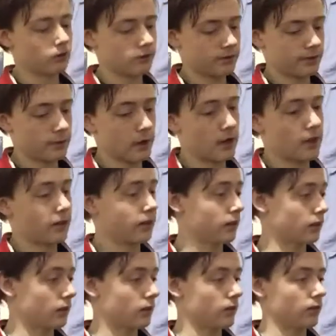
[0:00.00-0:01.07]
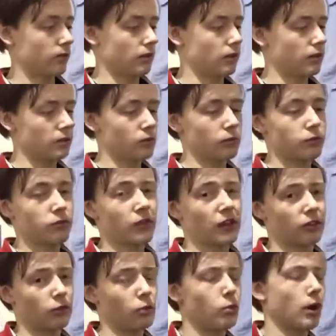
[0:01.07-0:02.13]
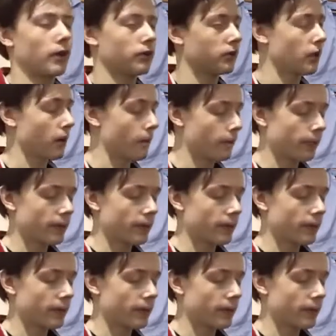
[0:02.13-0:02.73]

for my liking, and it looks far too wafty.